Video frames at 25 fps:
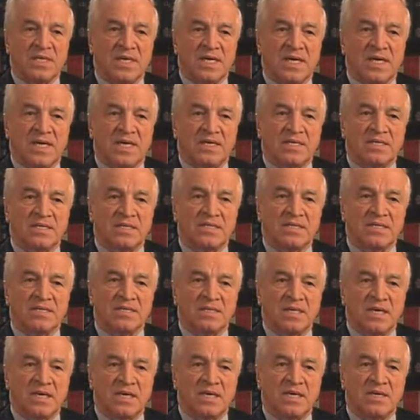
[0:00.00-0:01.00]
And
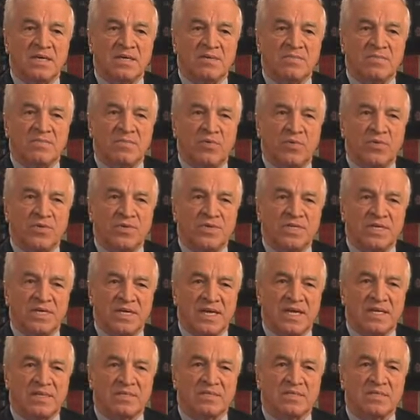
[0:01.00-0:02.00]
they pointed
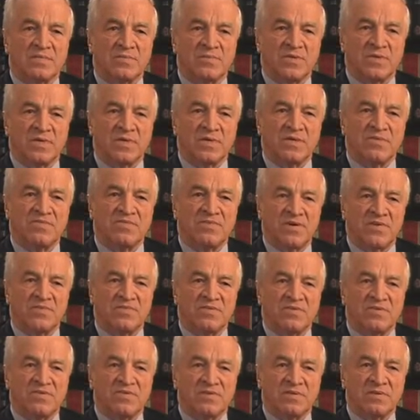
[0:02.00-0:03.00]
out to me
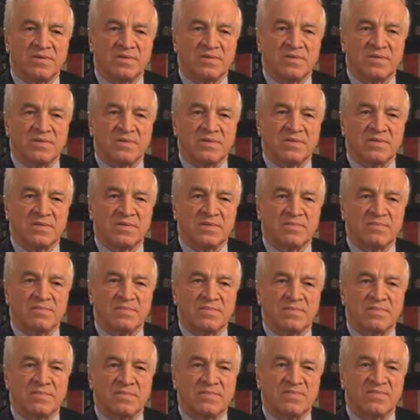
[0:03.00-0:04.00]
very
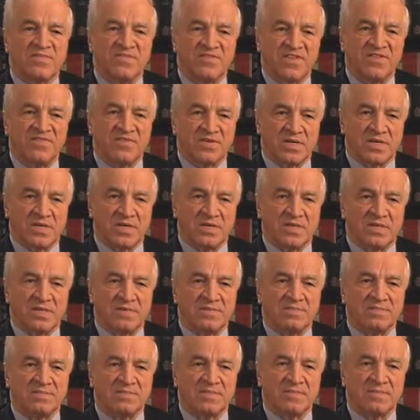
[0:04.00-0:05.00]
vividly
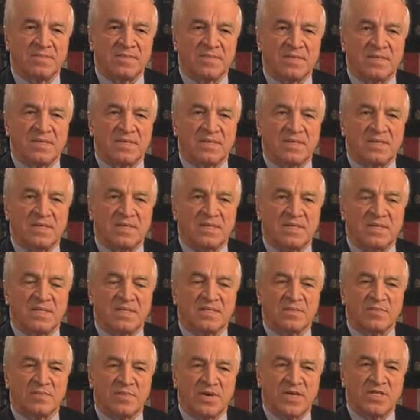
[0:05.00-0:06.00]

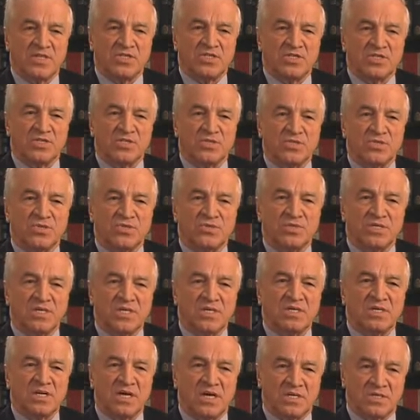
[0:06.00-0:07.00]
that the patients who
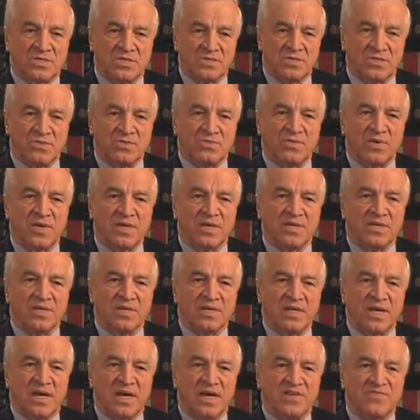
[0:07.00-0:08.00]
did not do
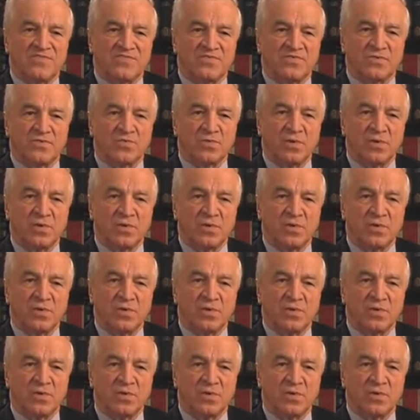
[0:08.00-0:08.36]
well after